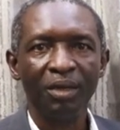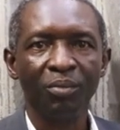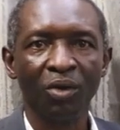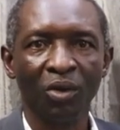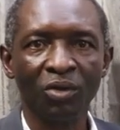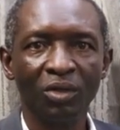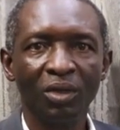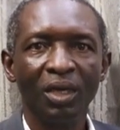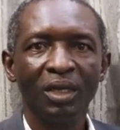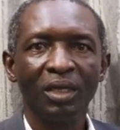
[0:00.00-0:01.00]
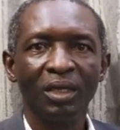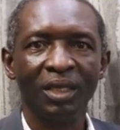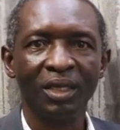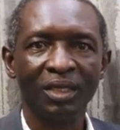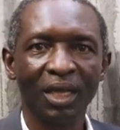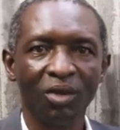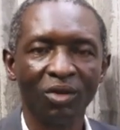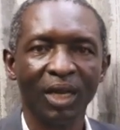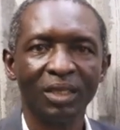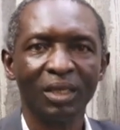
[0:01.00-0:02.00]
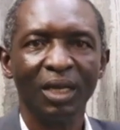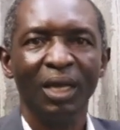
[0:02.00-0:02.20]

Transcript: because the stakeholders